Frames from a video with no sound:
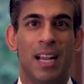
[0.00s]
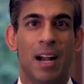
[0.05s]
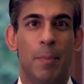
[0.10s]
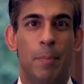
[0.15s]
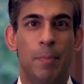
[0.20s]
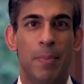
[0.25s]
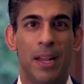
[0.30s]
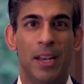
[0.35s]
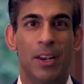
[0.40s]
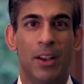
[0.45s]
a
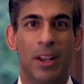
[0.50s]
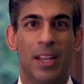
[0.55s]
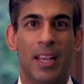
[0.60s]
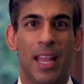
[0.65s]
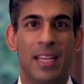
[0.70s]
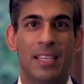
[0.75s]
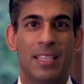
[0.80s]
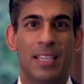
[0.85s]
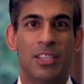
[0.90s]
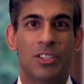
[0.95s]
bit like
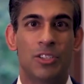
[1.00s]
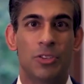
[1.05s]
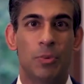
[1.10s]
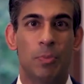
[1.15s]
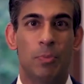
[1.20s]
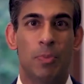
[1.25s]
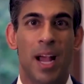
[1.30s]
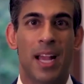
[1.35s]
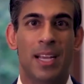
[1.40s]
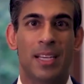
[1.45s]
a digital
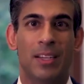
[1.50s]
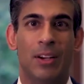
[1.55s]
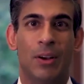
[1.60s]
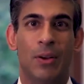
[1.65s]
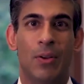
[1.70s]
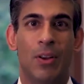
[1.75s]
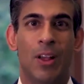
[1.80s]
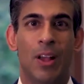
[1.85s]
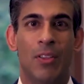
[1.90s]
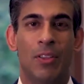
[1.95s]

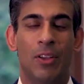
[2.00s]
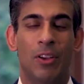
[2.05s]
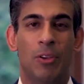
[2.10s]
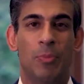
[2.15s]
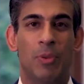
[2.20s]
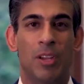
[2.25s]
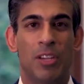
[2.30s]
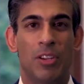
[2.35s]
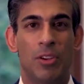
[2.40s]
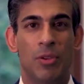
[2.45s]
banknote that
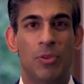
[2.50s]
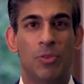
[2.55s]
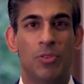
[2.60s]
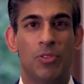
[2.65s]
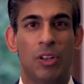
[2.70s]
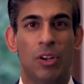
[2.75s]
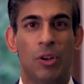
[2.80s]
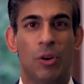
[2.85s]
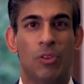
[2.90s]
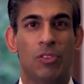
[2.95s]
could be
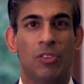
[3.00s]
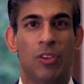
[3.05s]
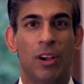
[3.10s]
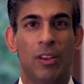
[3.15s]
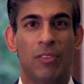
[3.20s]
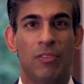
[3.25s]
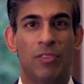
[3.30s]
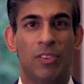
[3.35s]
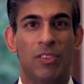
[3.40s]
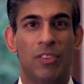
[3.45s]
used
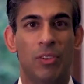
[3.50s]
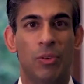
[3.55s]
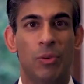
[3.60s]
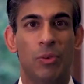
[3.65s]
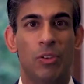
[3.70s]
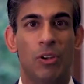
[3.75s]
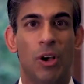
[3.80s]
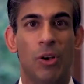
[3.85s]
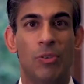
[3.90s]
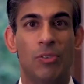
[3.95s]
alongside
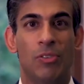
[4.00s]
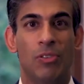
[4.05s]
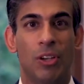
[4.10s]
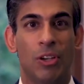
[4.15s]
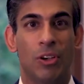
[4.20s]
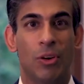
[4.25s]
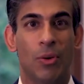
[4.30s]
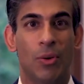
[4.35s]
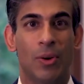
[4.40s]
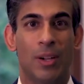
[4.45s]
physical notes
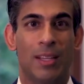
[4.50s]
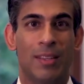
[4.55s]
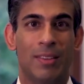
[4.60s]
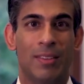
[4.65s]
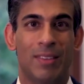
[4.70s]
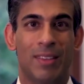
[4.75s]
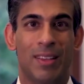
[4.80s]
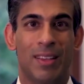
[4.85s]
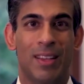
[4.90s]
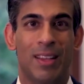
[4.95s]
and
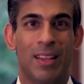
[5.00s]
coins.